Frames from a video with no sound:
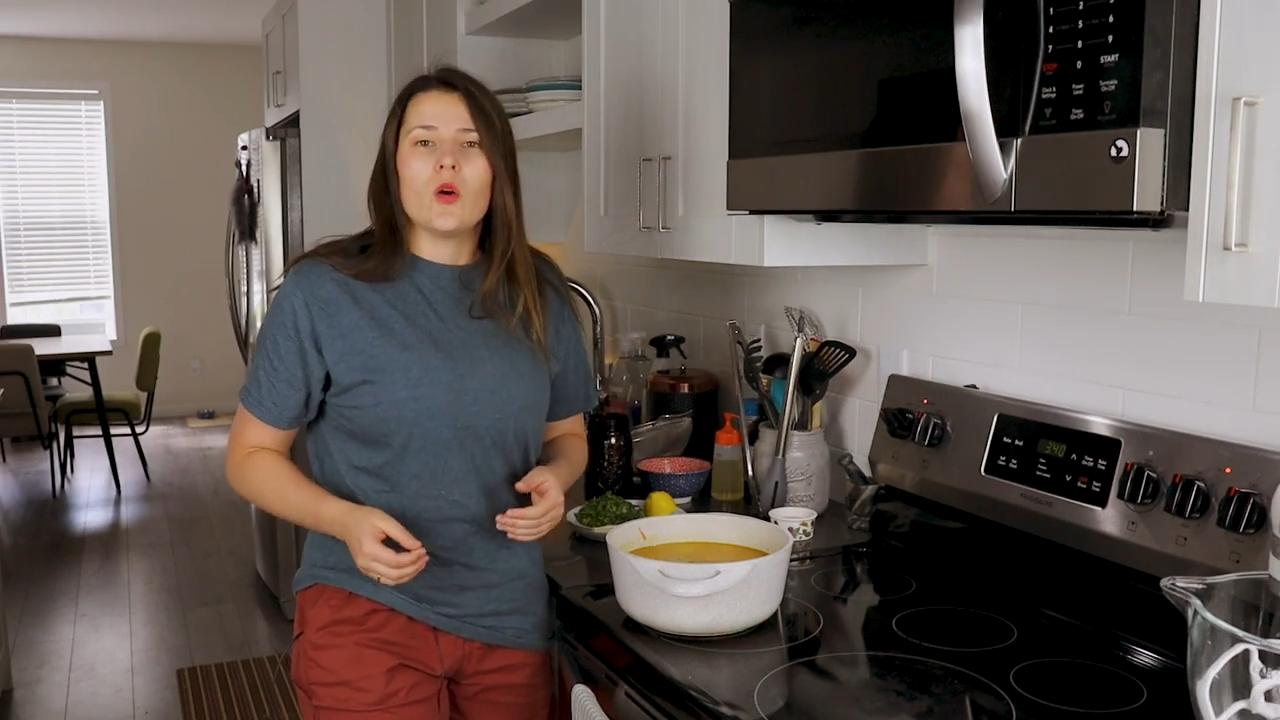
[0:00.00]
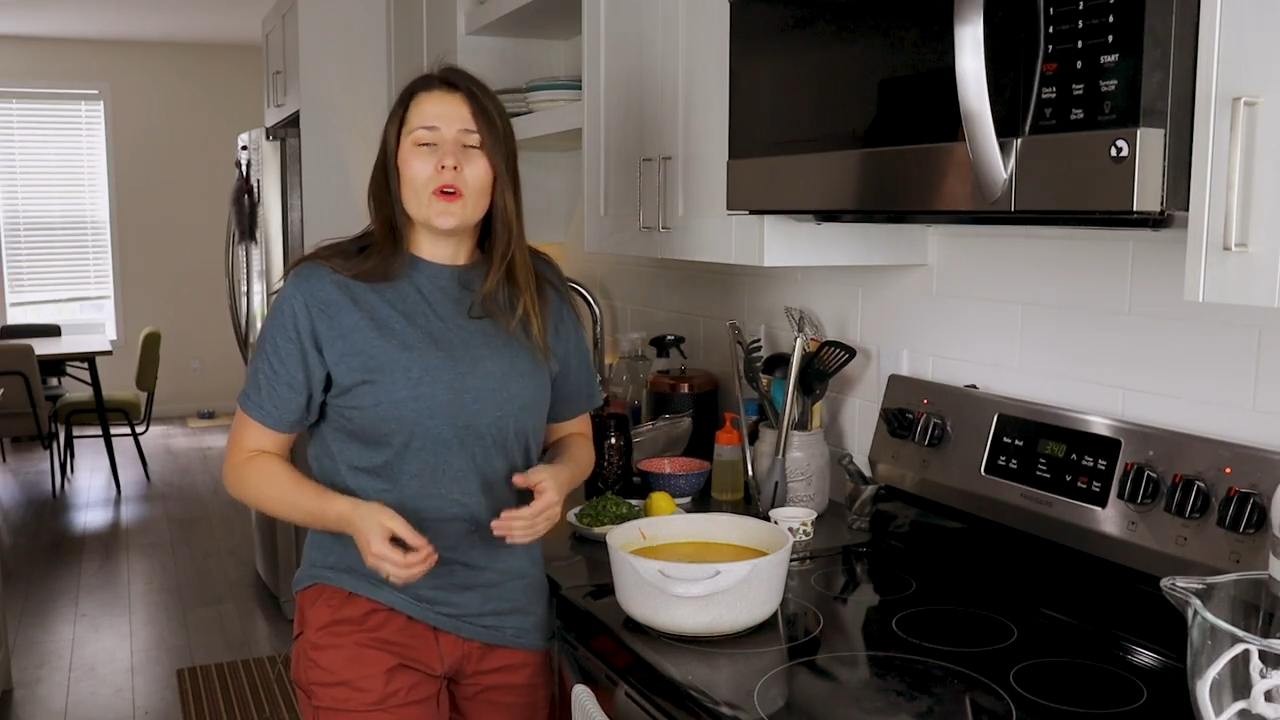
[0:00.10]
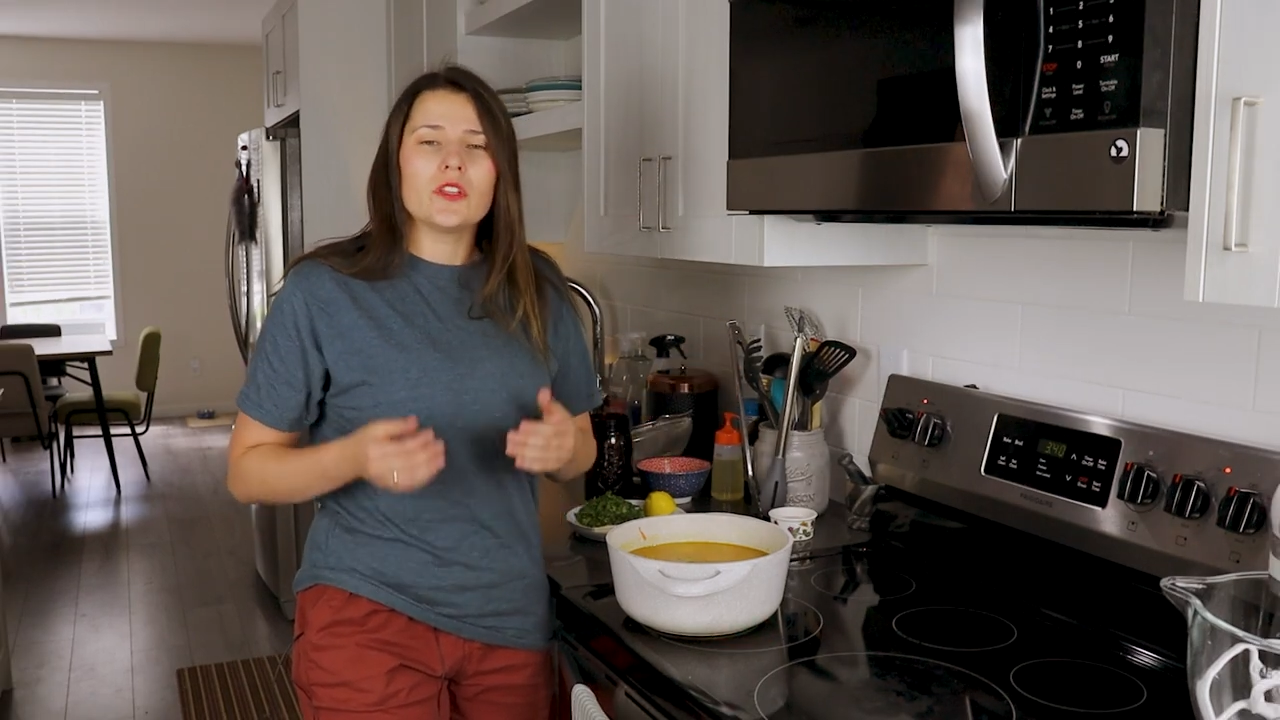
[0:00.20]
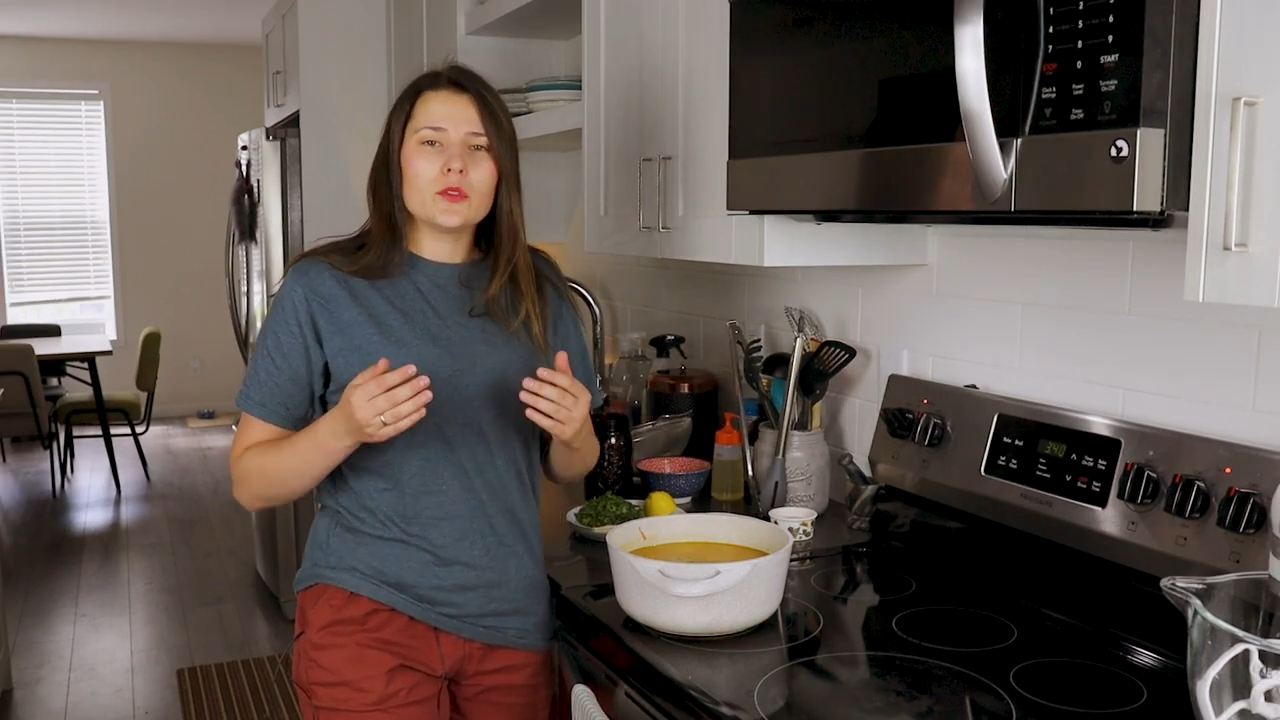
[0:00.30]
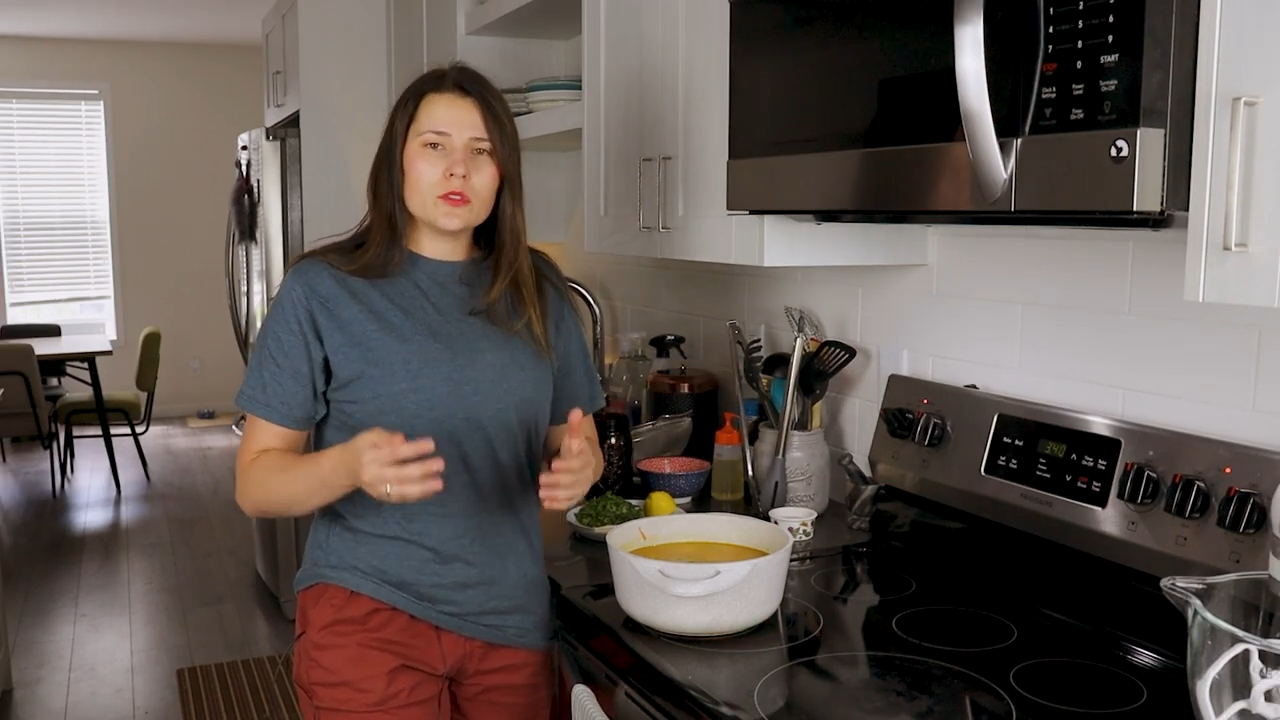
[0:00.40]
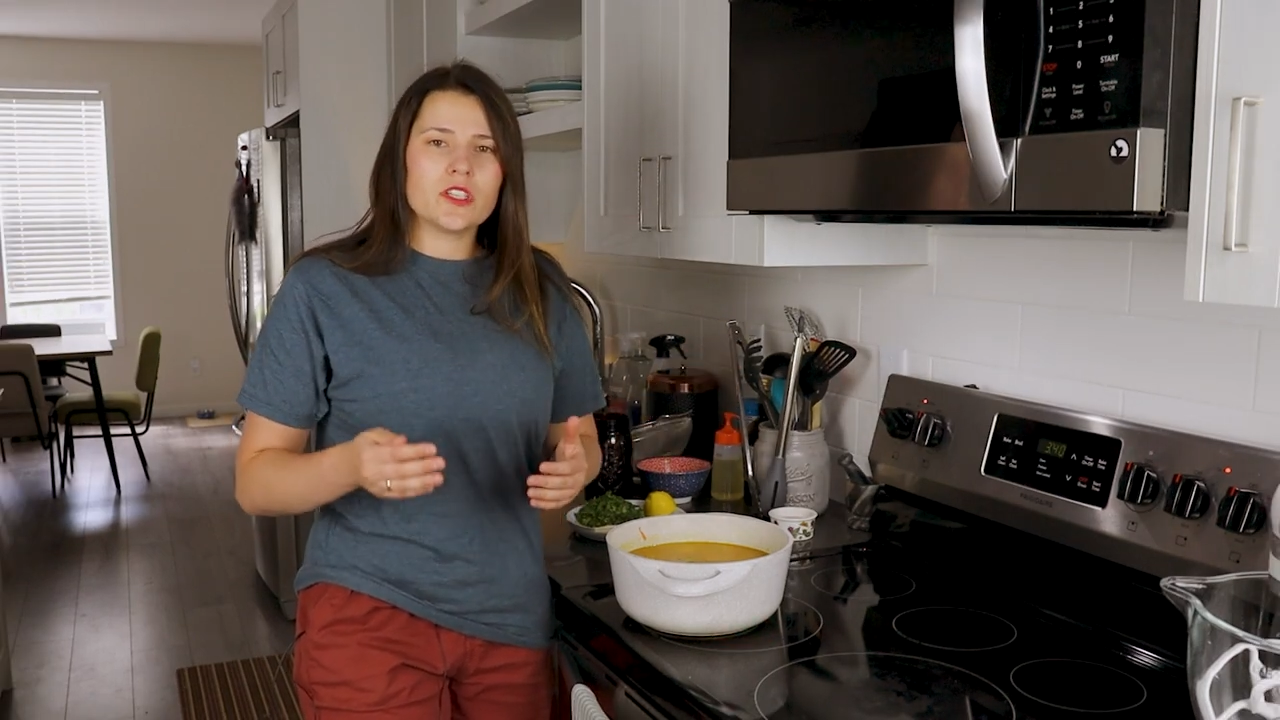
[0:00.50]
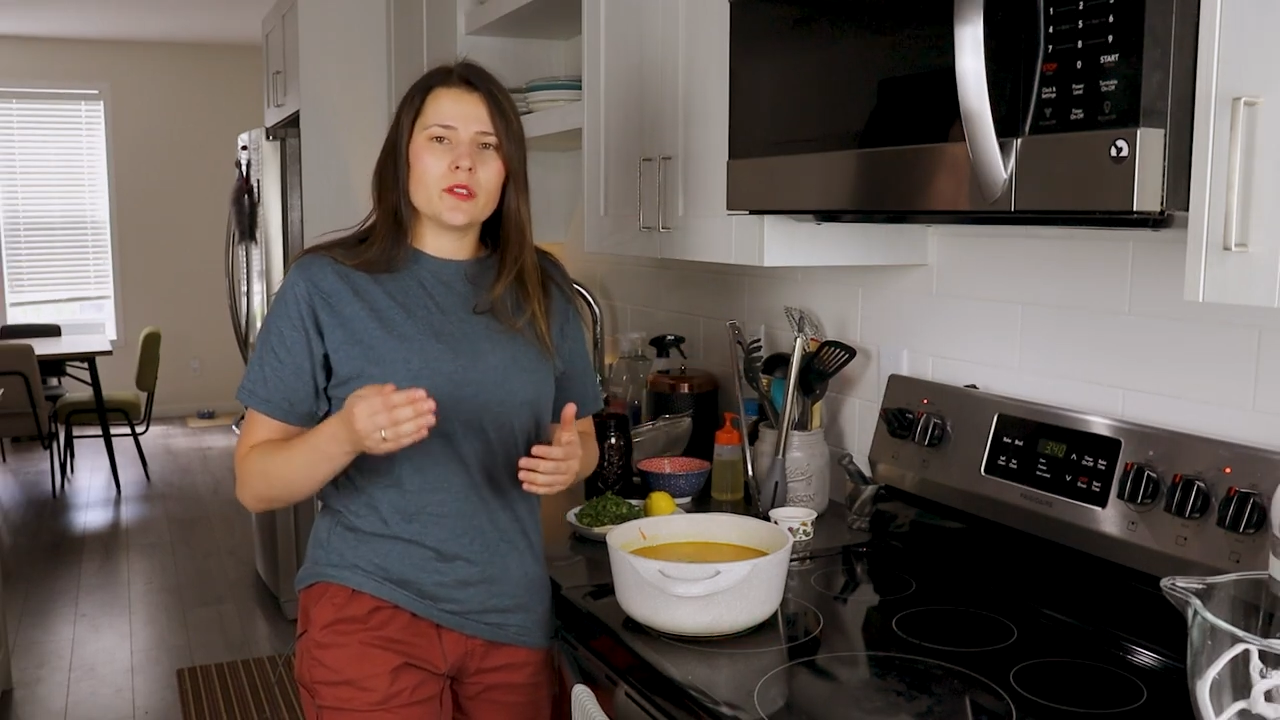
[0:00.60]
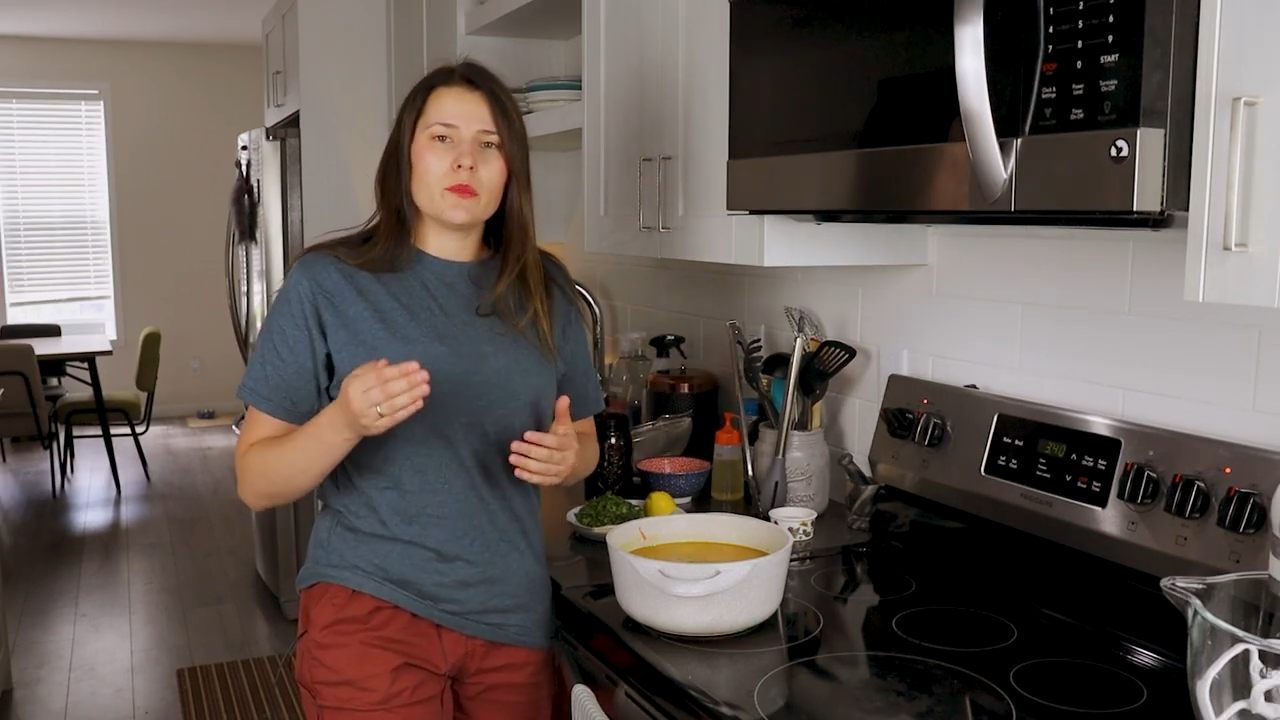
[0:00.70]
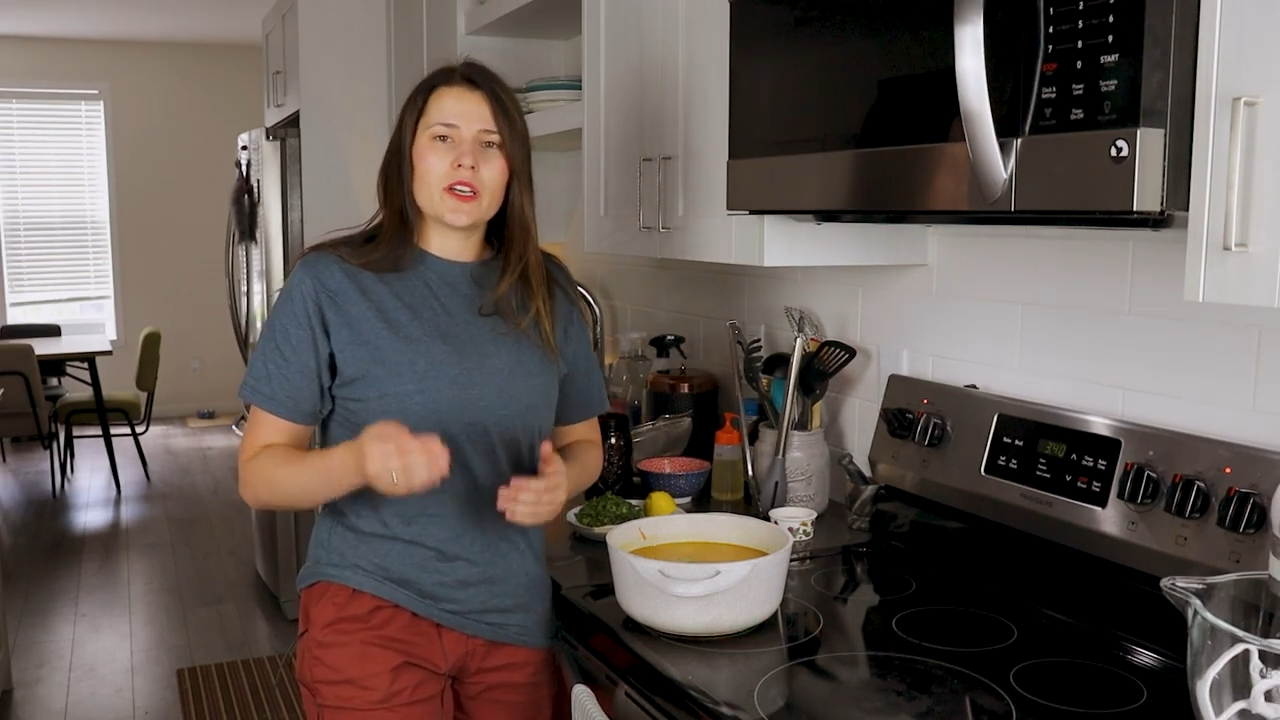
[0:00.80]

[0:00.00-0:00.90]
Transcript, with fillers: when cooking